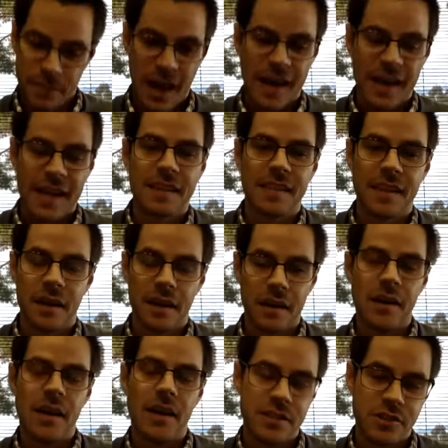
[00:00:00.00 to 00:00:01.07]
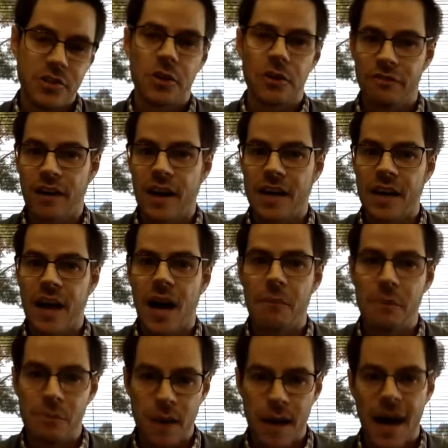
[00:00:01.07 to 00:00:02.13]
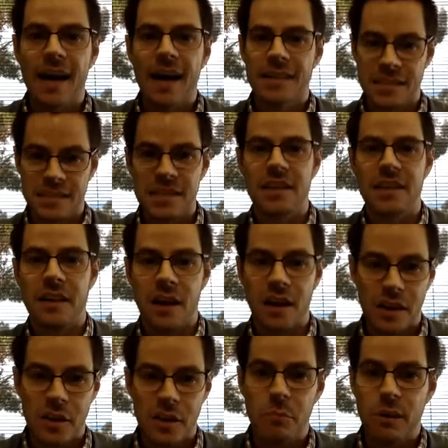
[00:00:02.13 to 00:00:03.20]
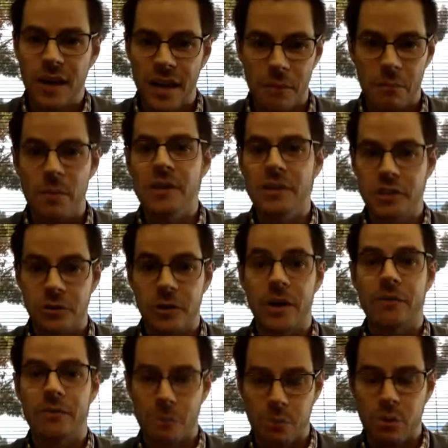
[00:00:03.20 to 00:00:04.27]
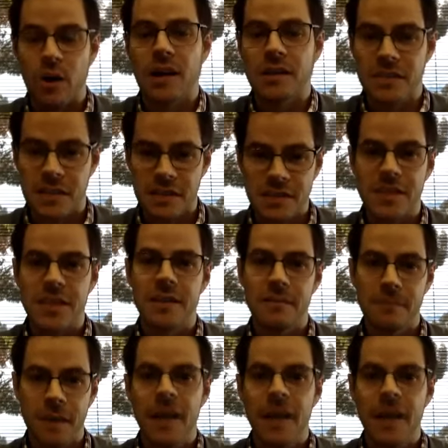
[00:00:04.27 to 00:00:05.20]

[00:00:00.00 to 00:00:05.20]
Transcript: I get a certified copy back and send it on to the plan administrator for processing,